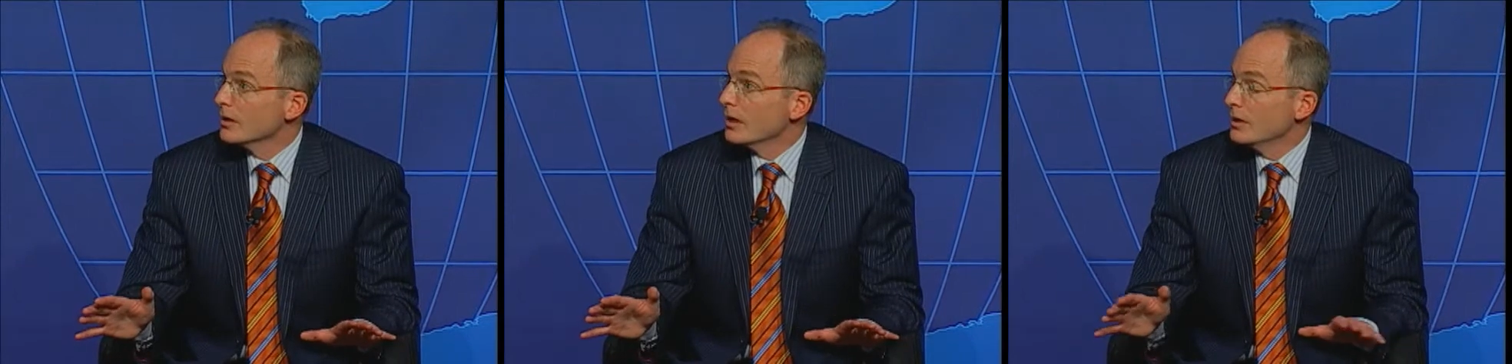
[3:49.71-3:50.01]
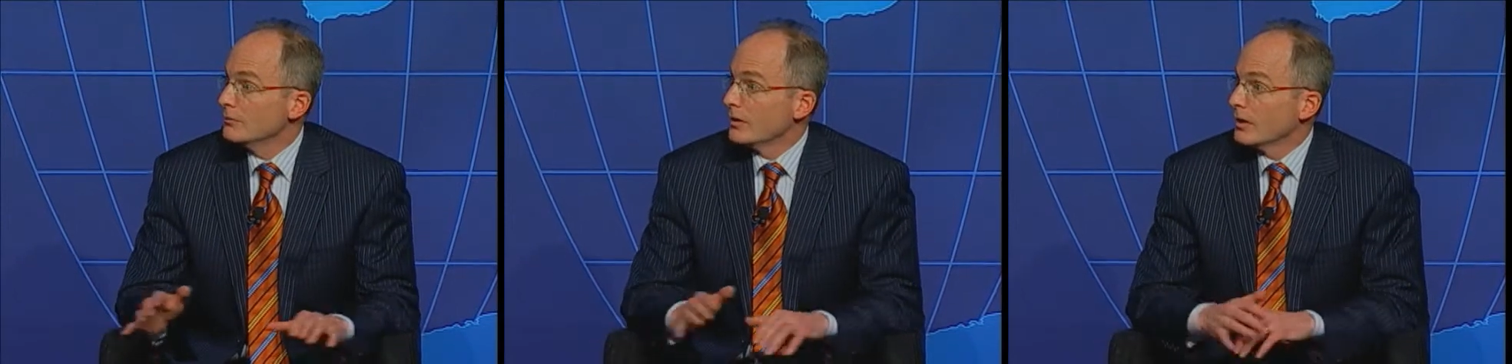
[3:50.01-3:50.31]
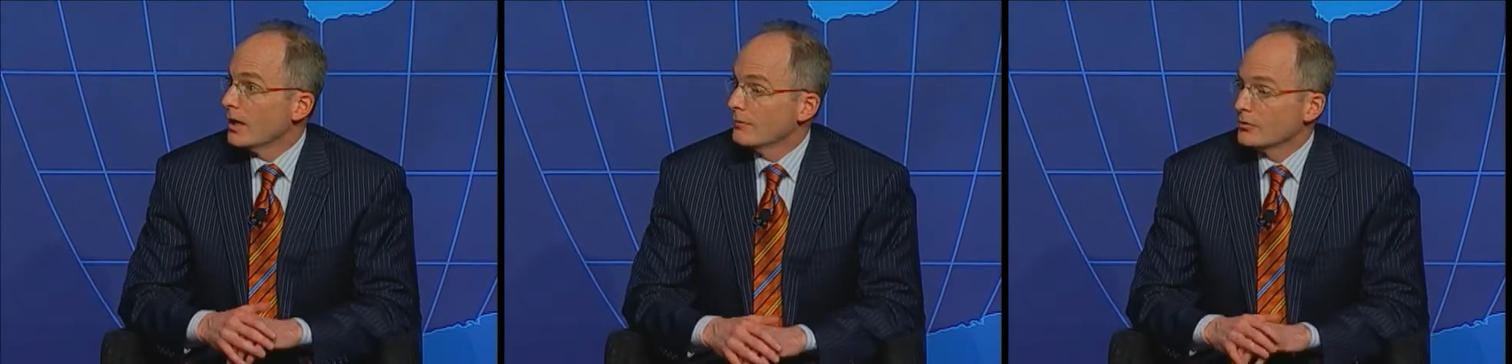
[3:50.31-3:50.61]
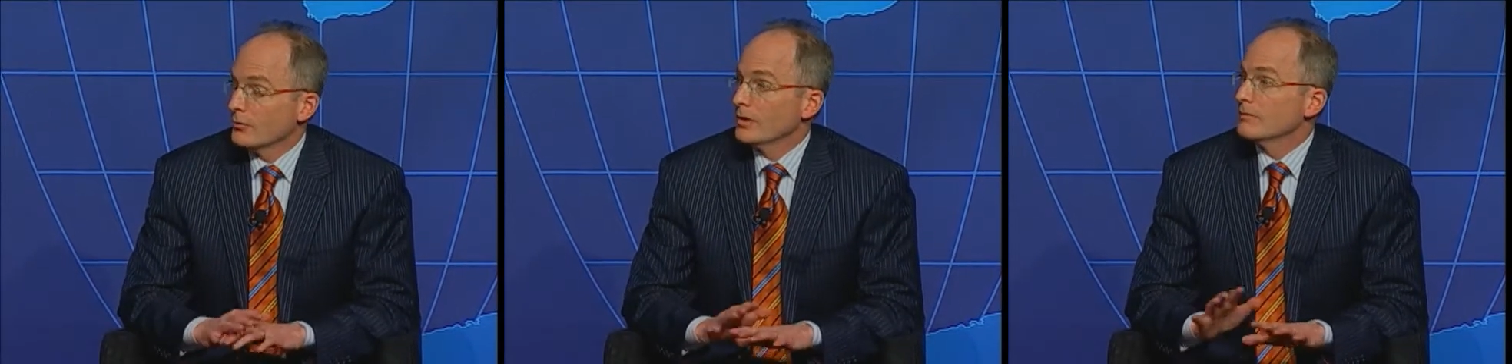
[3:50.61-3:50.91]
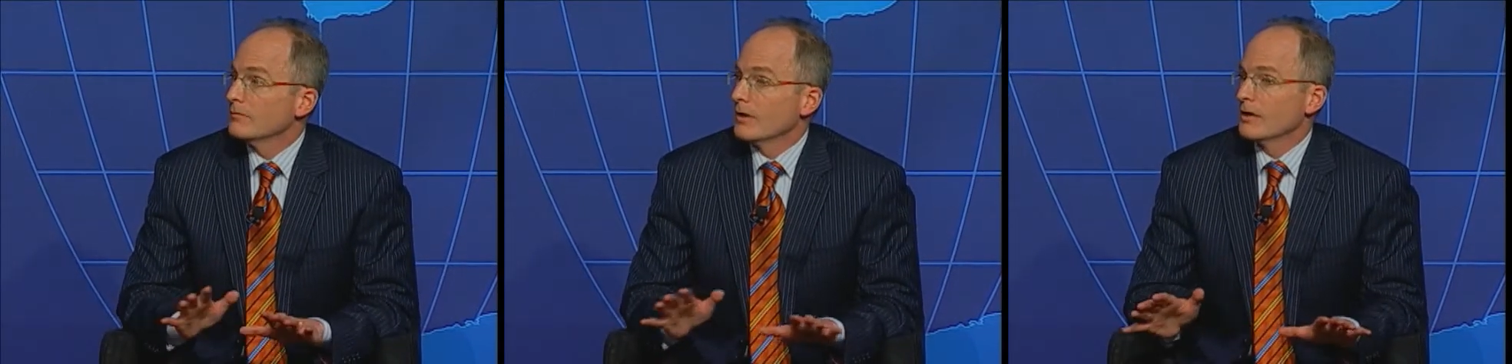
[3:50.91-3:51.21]
And you've got to have a great
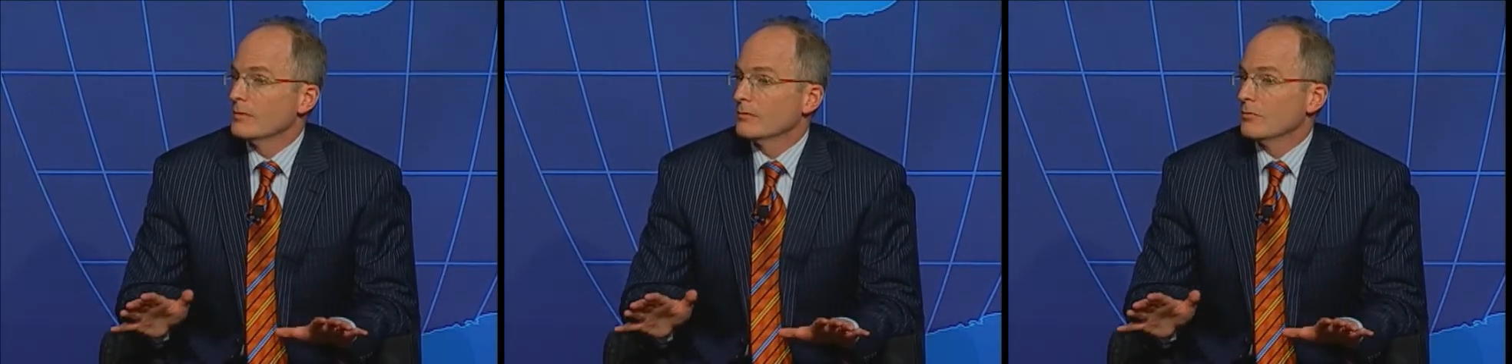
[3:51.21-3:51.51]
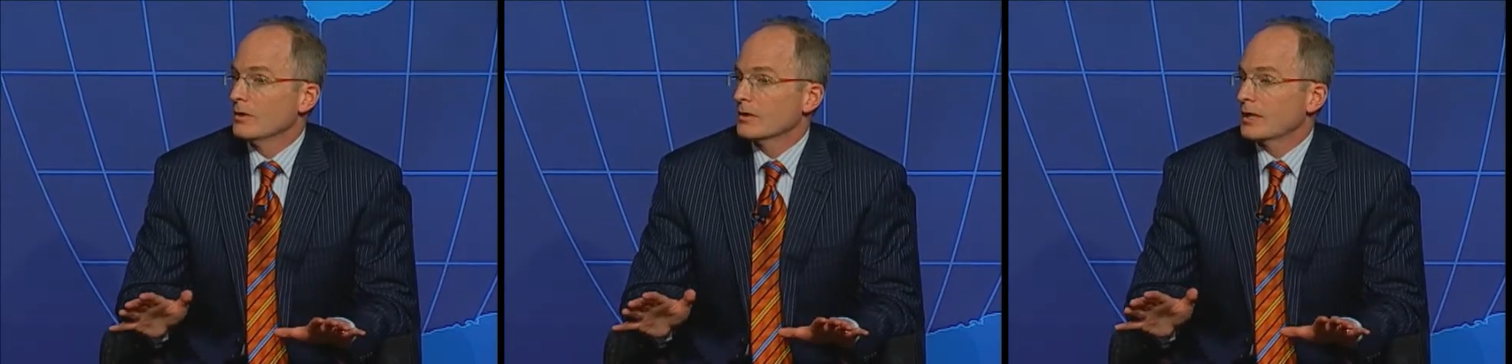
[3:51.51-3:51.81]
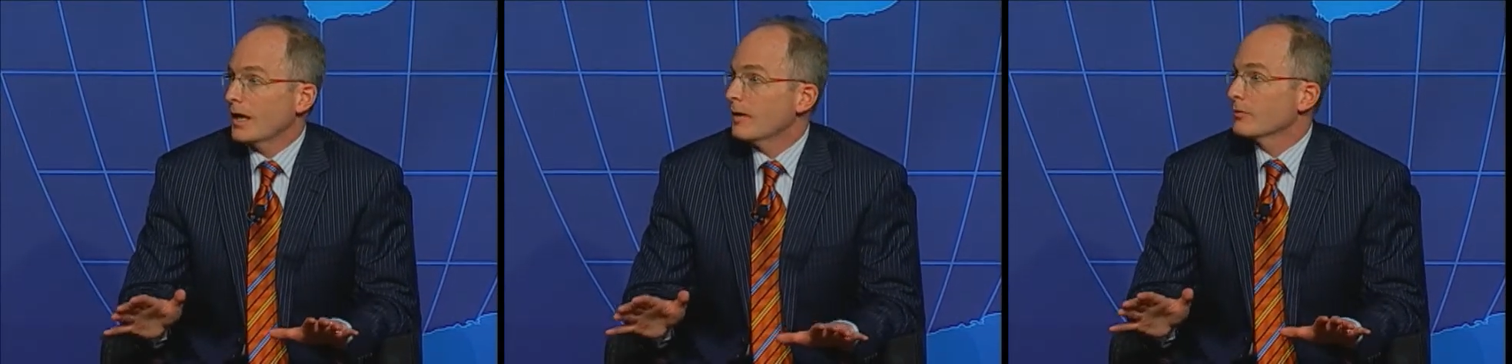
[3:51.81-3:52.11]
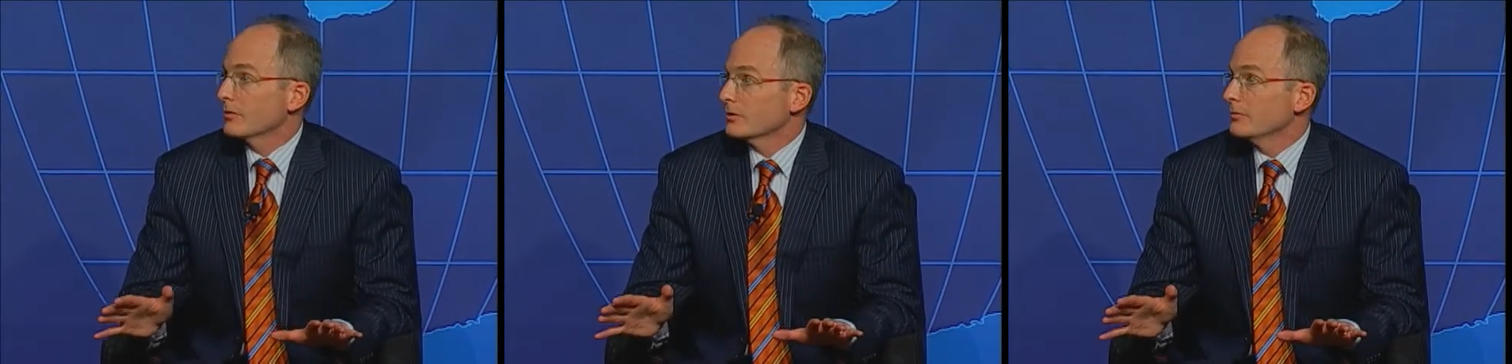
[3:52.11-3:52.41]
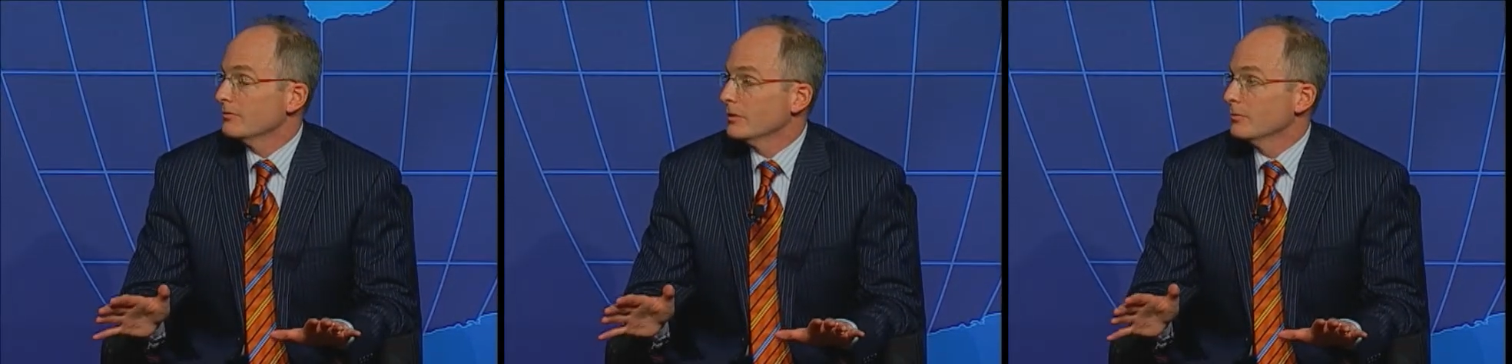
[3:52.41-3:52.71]
environment where capital
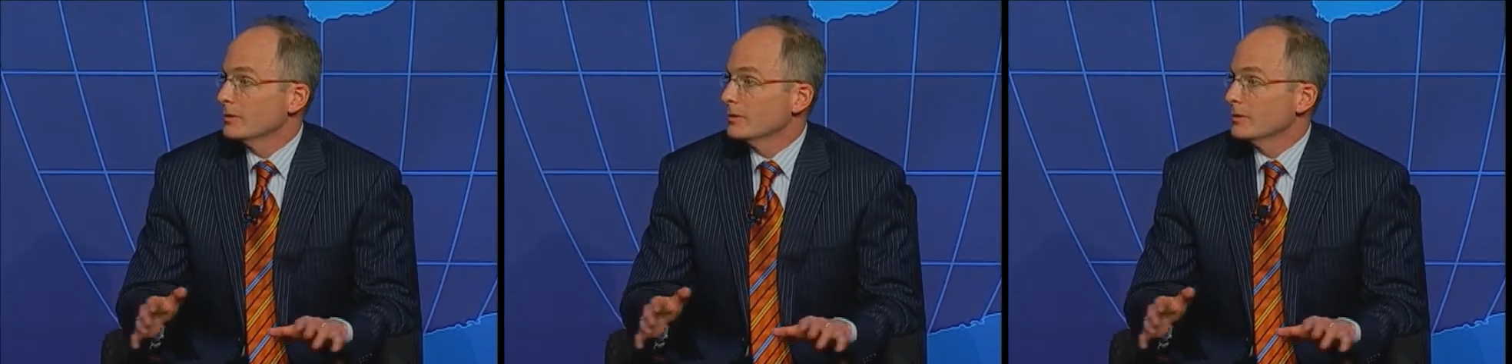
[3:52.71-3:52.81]
can flow,